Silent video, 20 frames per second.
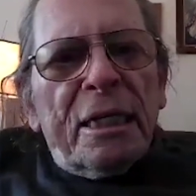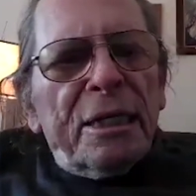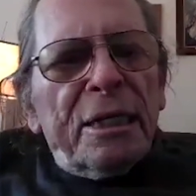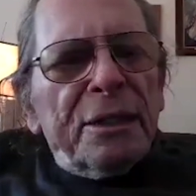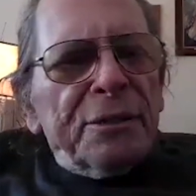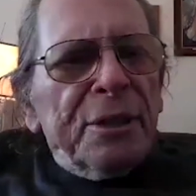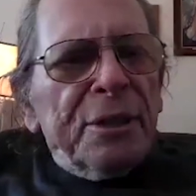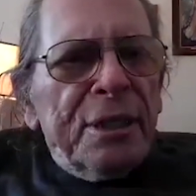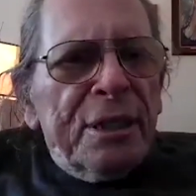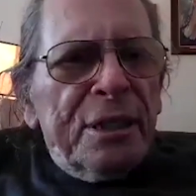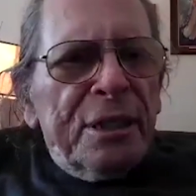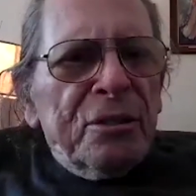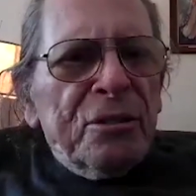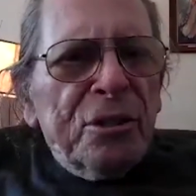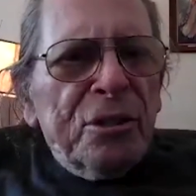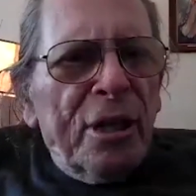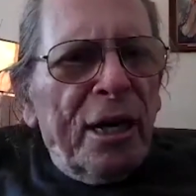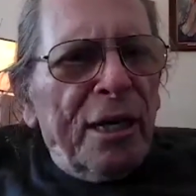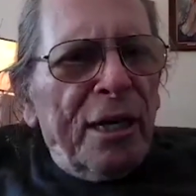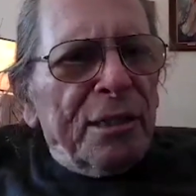on the
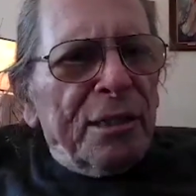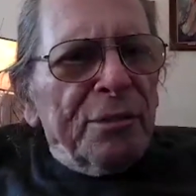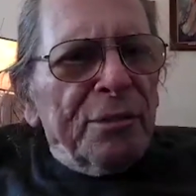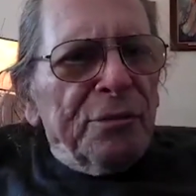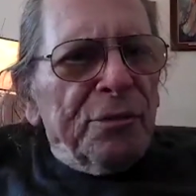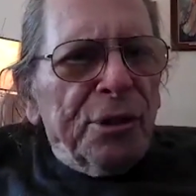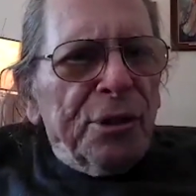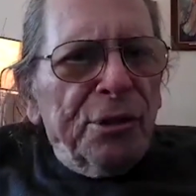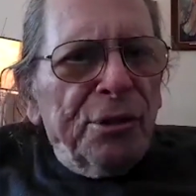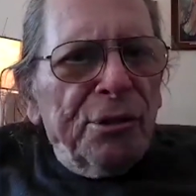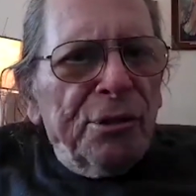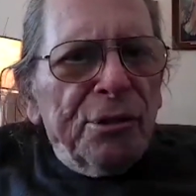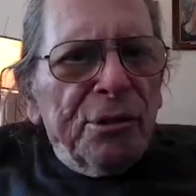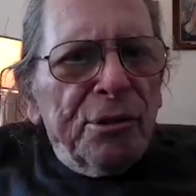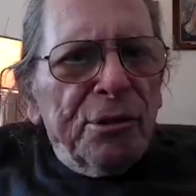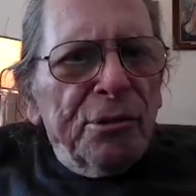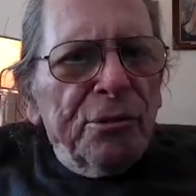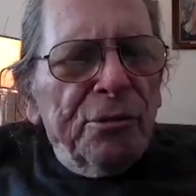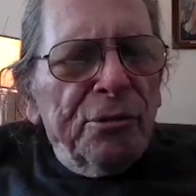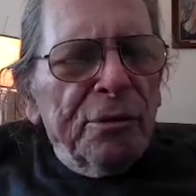inside of the
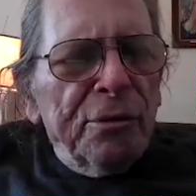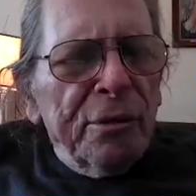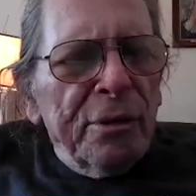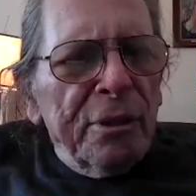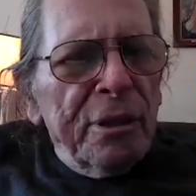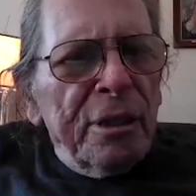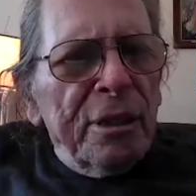curve,